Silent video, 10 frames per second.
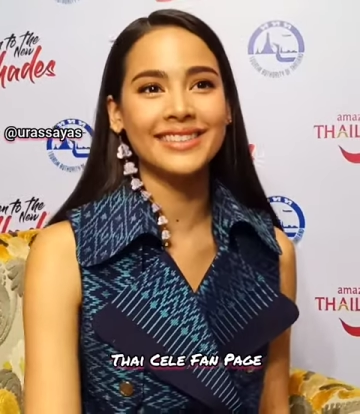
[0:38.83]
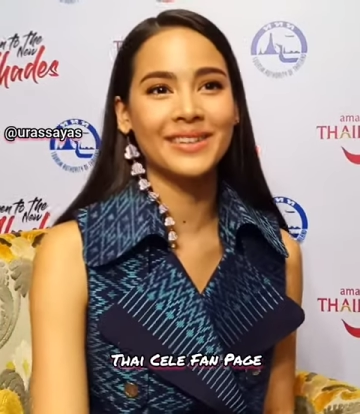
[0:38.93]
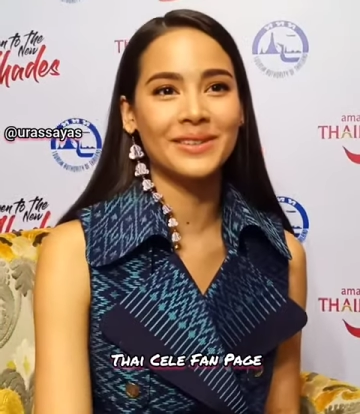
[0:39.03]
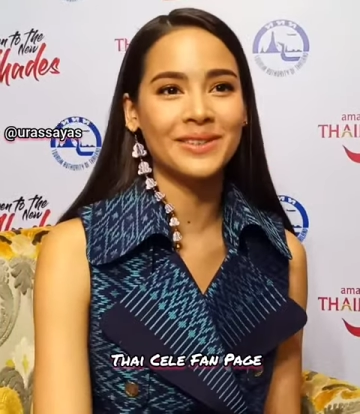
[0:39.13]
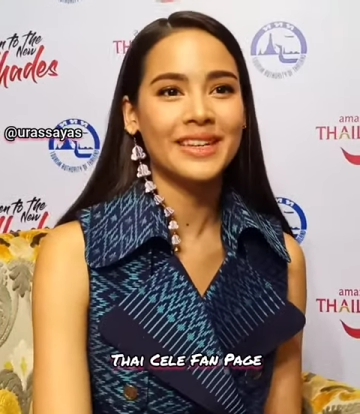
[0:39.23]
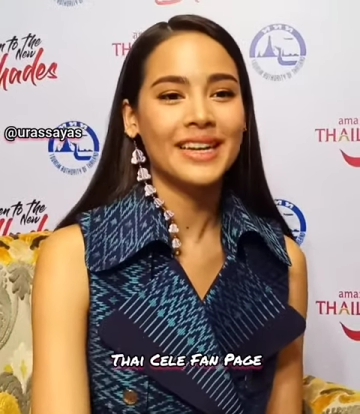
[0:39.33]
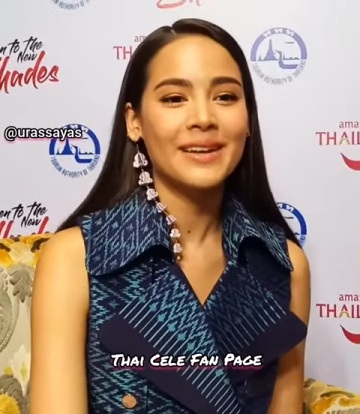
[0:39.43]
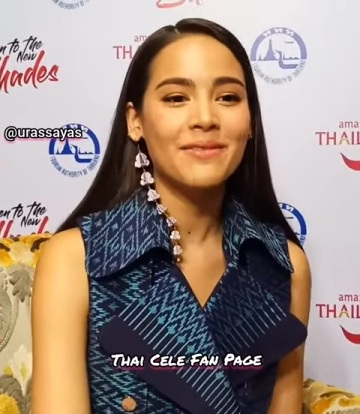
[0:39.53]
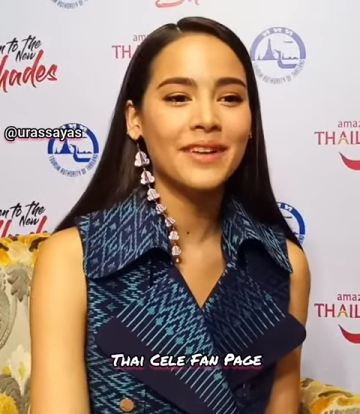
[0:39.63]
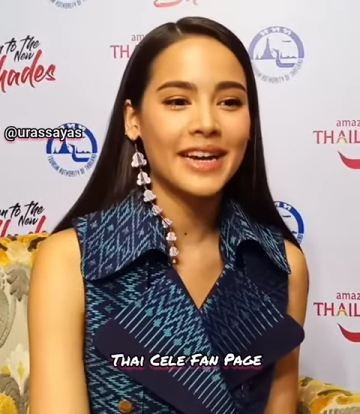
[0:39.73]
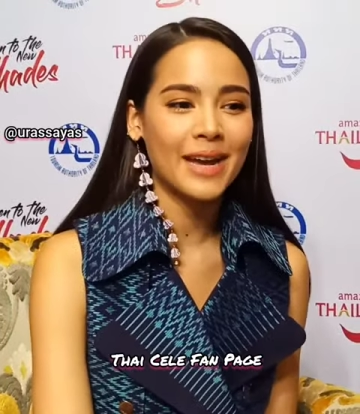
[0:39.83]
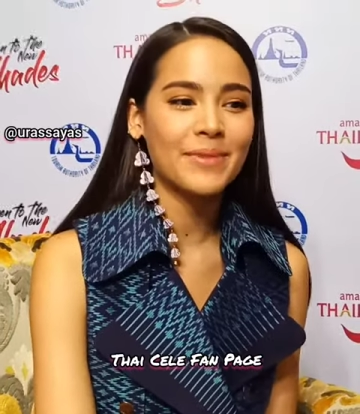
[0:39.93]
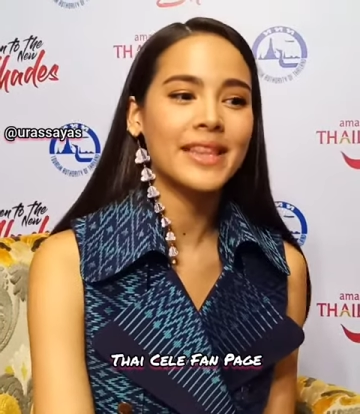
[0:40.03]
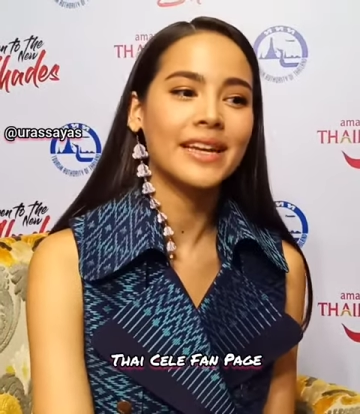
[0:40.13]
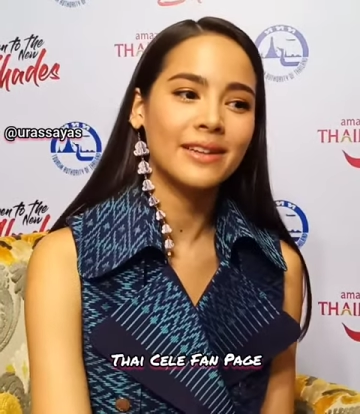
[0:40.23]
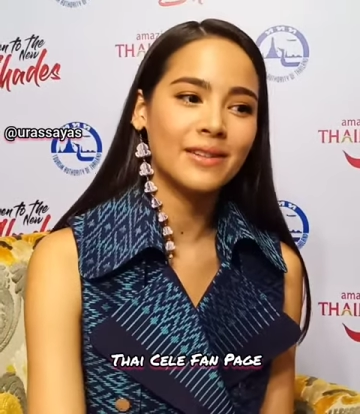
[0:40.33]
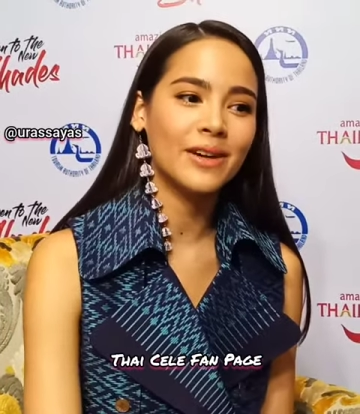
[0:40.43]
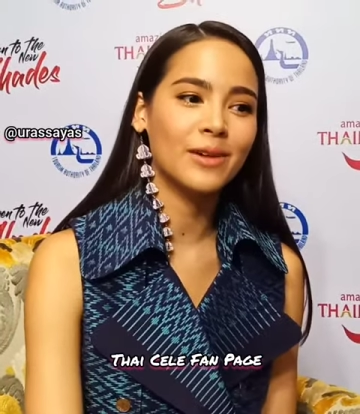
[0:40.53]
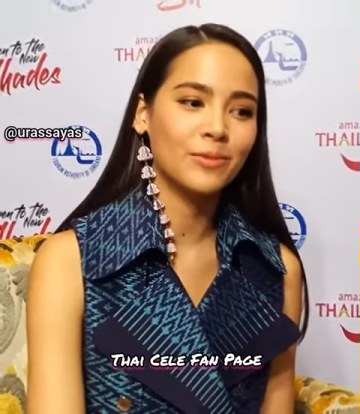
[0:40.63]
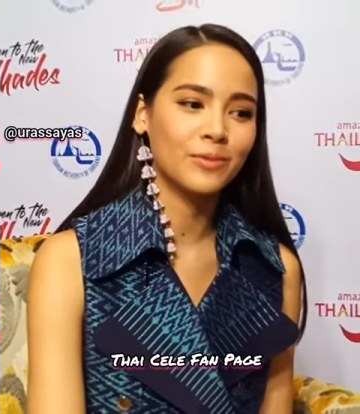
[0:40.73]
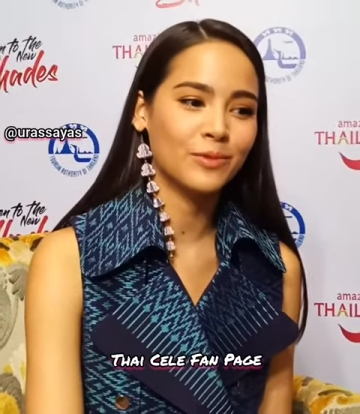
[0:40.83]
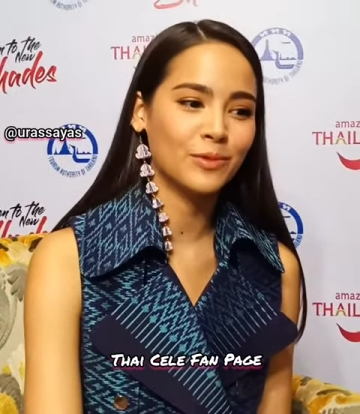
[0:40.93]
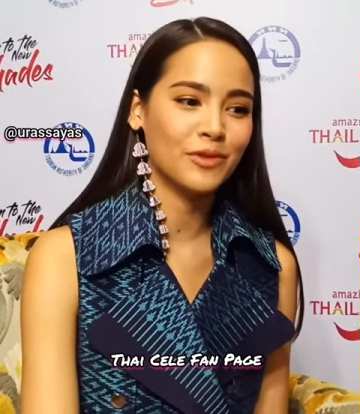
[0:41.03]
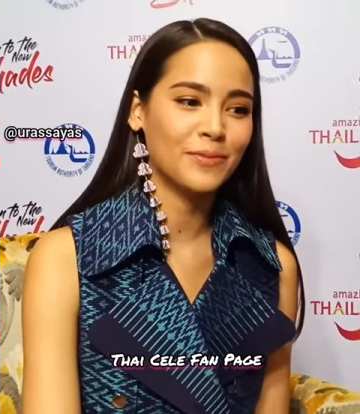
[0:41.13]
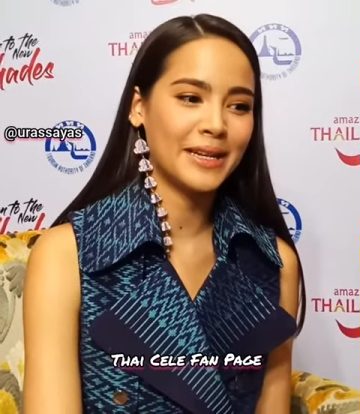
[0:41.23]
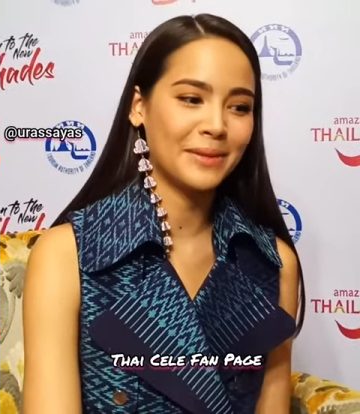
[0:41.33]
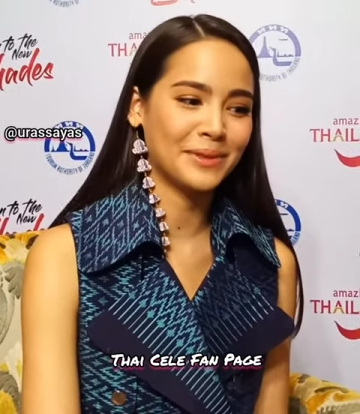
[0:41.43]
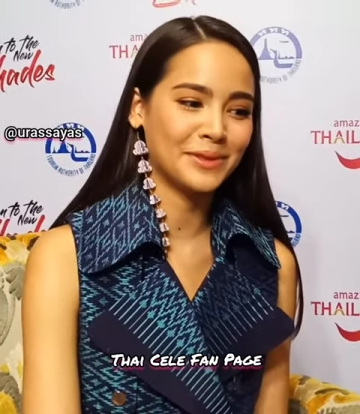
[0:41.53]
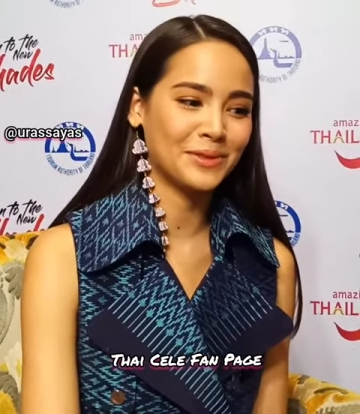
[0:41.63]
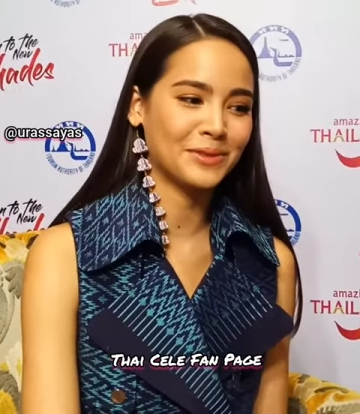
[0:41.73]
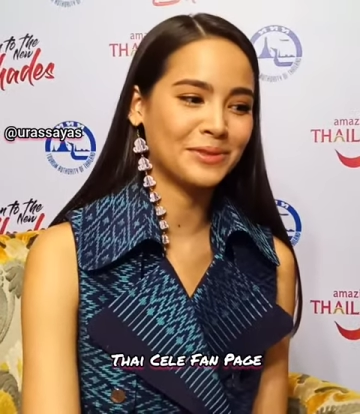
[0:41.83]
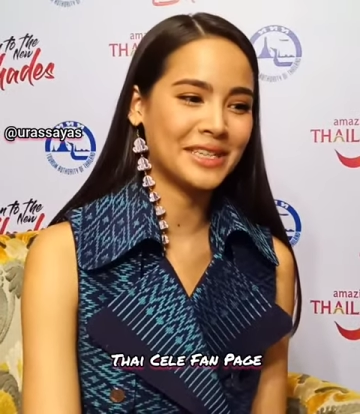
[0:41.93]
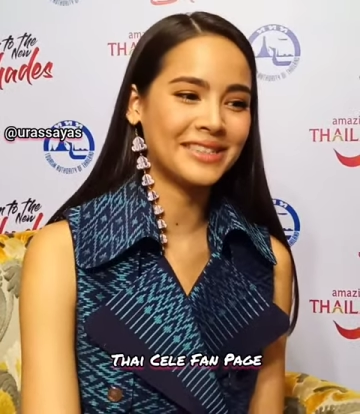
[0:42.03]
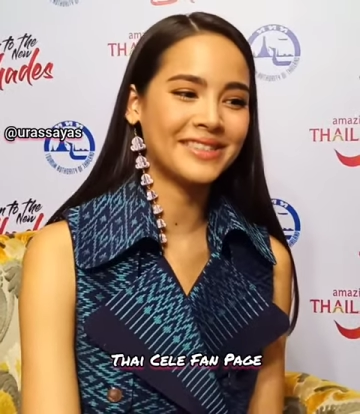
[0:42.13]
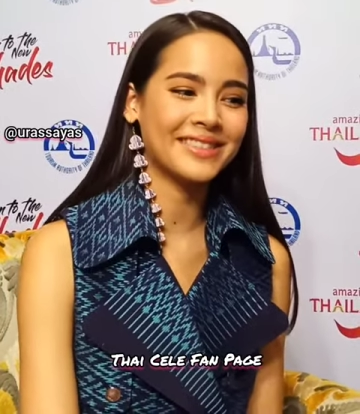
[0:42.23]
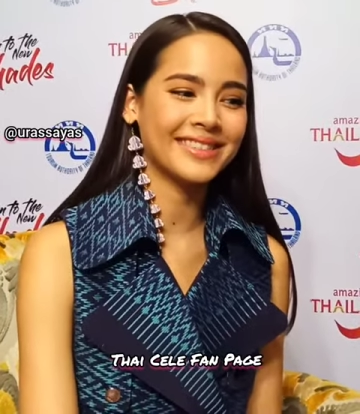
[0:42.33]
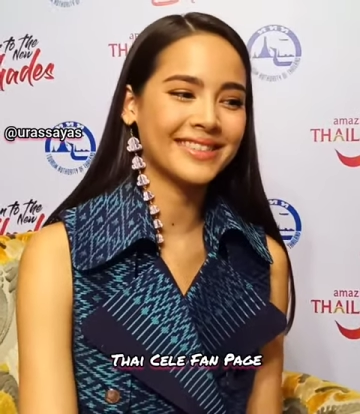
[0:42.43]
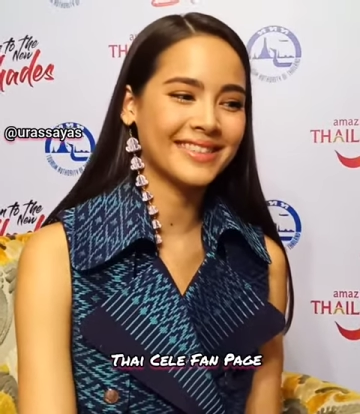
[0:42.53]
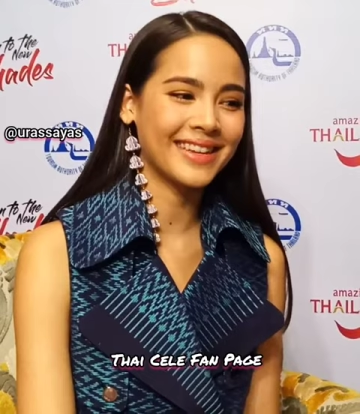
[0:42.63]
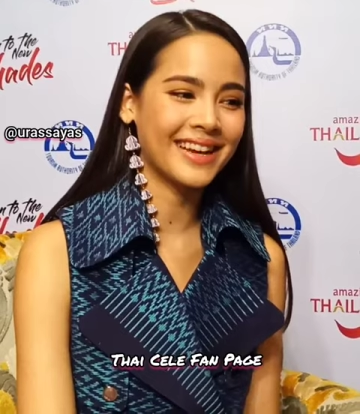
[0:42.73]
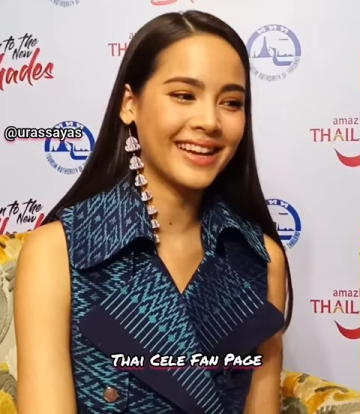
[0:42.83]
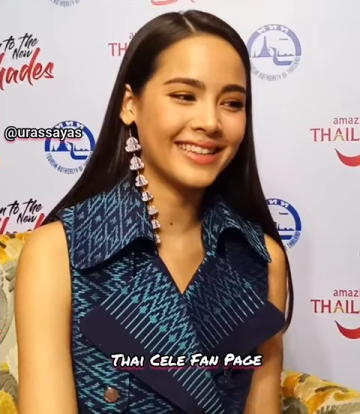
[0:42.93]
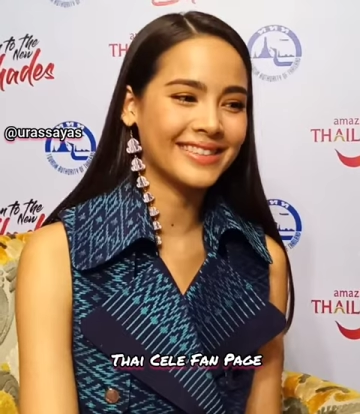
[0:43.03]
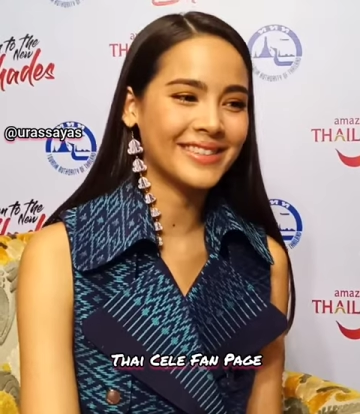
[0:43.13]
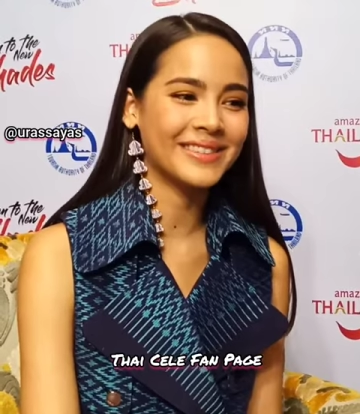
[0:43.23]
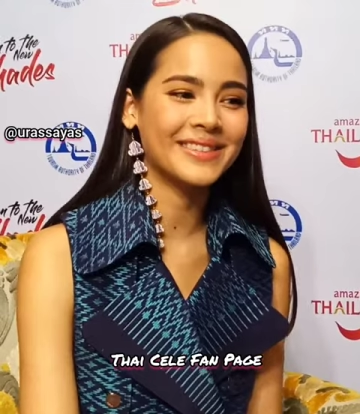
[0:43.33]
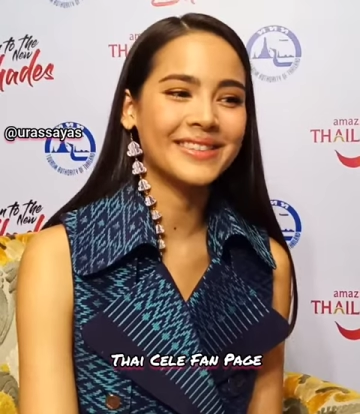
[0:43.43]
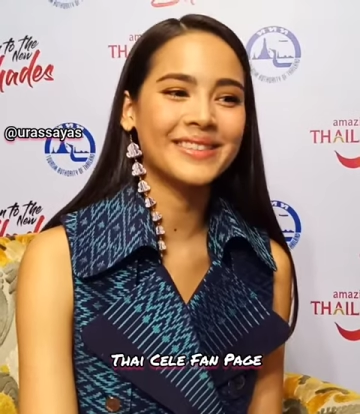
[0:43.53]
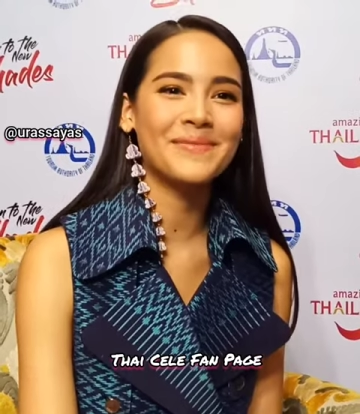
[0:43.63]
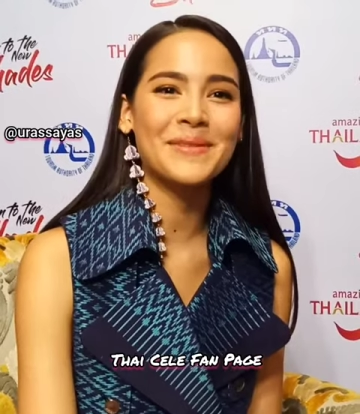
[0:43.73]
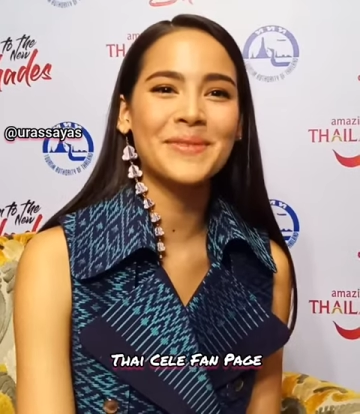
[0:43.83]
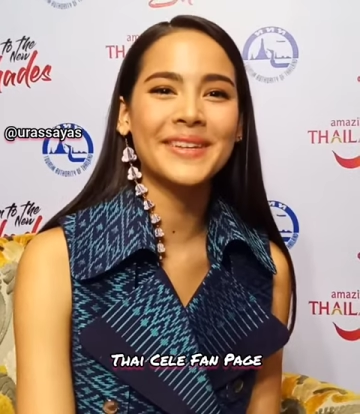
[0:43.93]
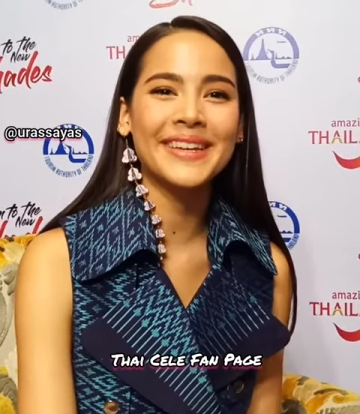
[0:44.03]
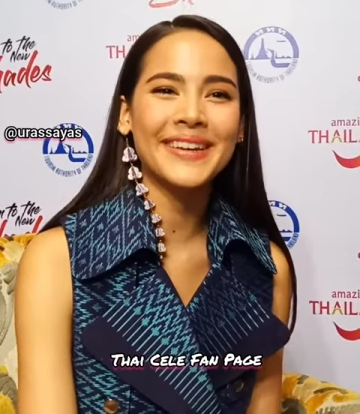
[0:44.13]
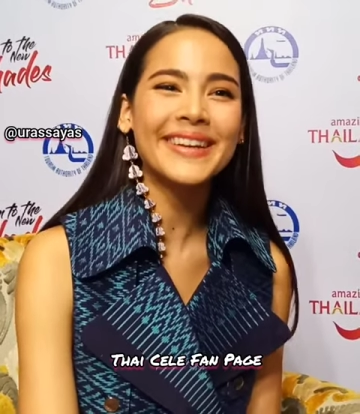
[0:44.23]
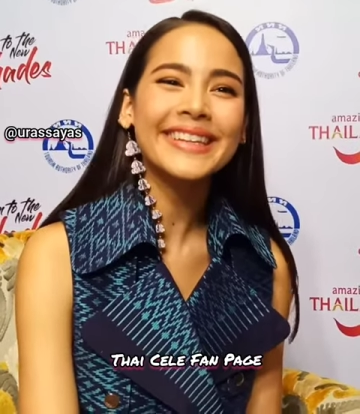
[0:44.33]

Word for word: So I'm very happy that um, we've been able to reach uh, to people here.